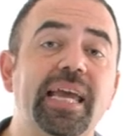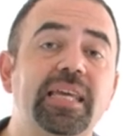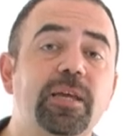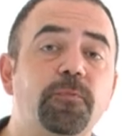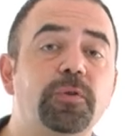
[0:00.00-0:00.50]
a
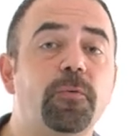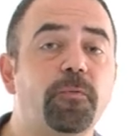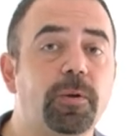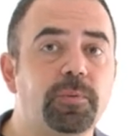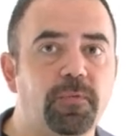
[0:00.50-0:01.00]
gift
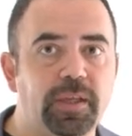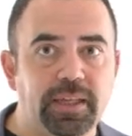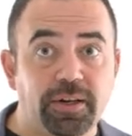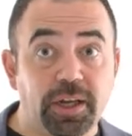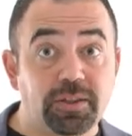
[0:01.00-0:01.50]
from the
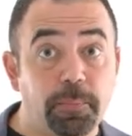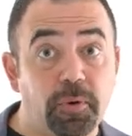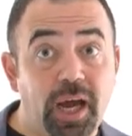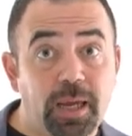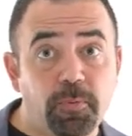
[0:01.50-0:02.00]
vendor, not a
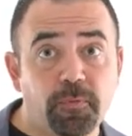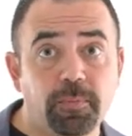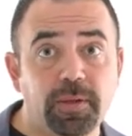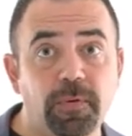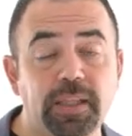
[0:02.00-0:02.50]
bribe
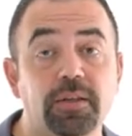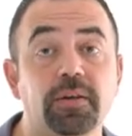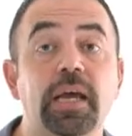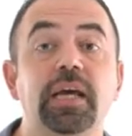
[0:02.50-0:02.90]
from the vendor?